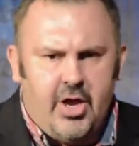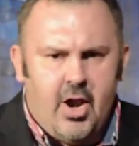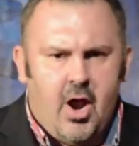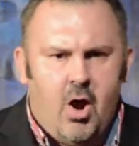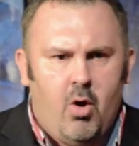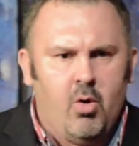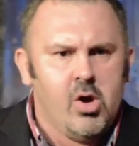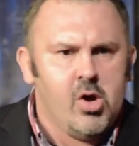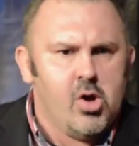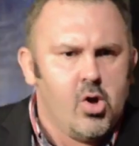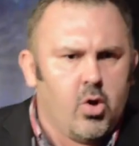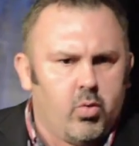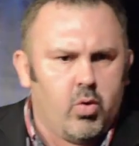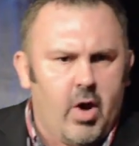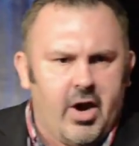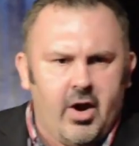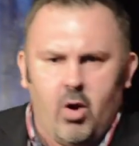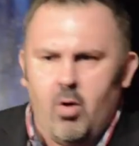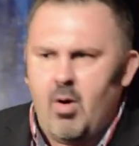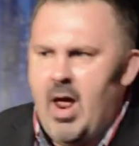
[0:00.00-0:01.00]
you know,
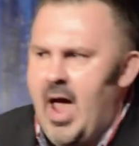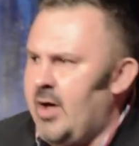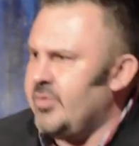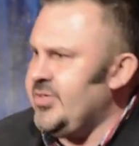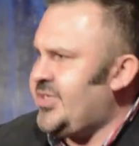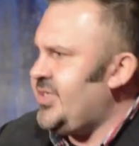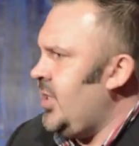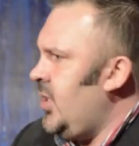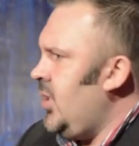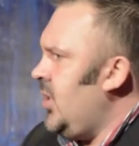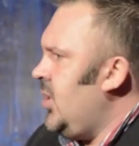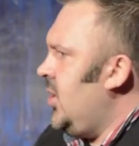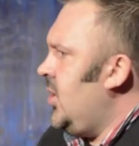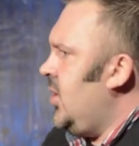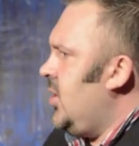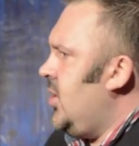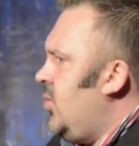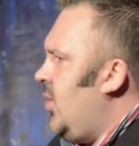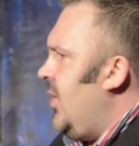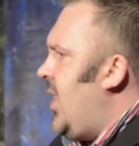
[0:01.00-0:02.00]
running around.
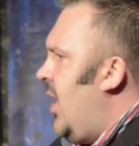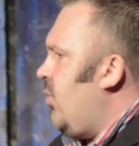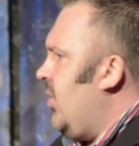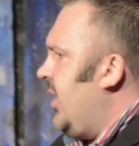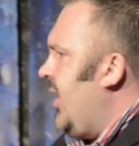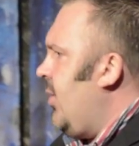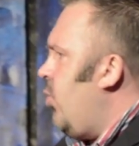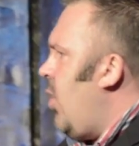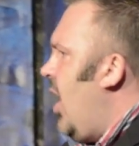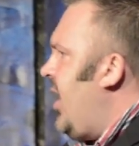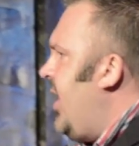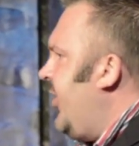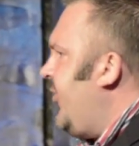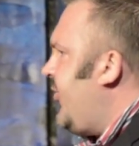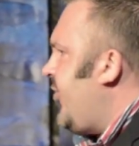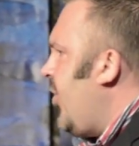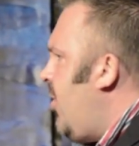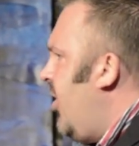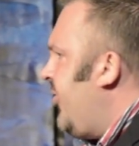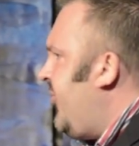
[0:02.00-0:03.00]
Well, not really running
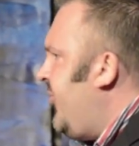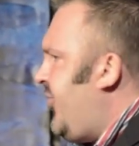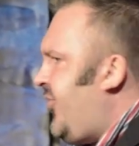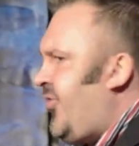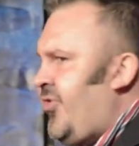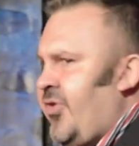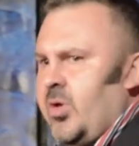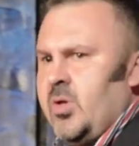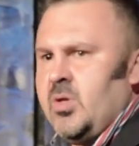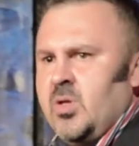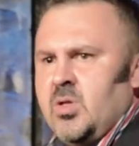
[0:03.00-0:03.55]
so much as...